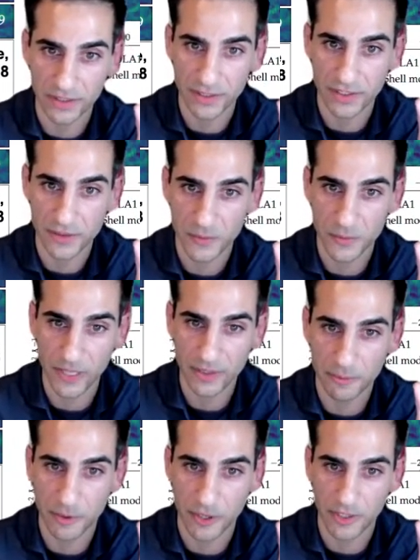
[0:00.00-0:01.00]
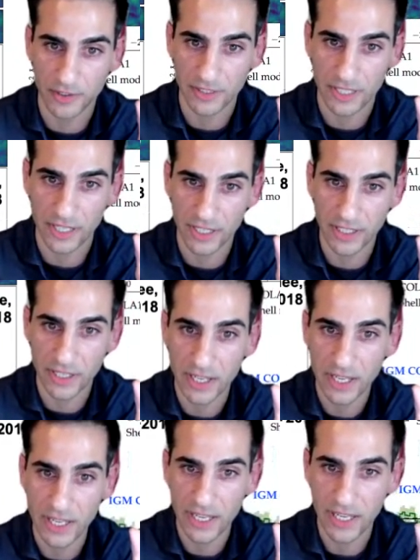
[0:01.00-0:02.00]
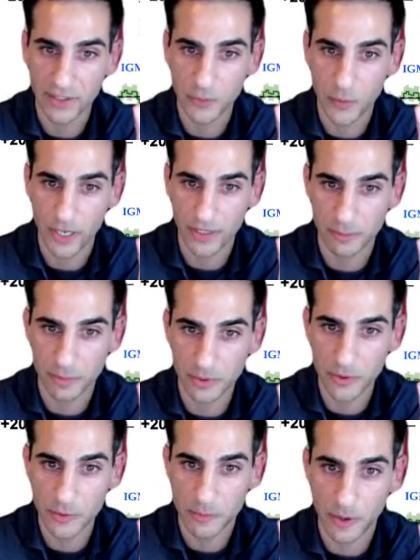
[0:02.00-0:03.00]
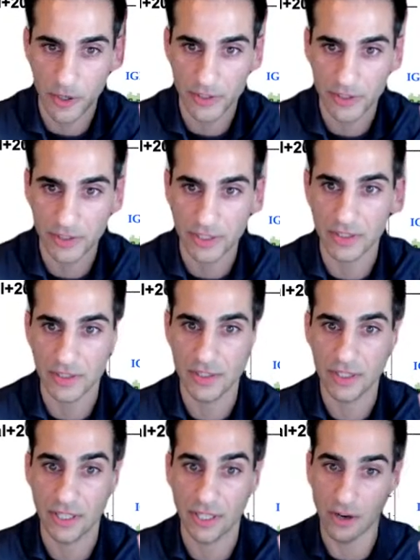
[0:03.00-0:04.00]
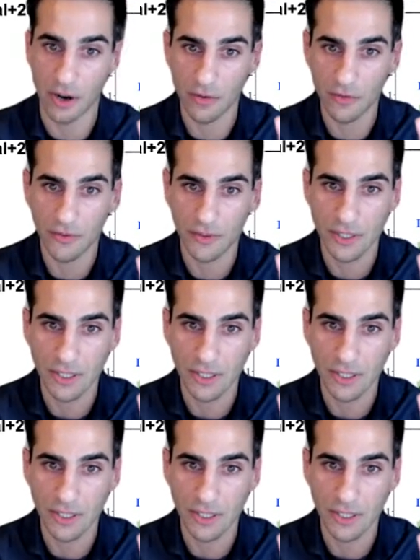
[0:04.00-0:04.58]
this red part of the line and where the blue part is cut off.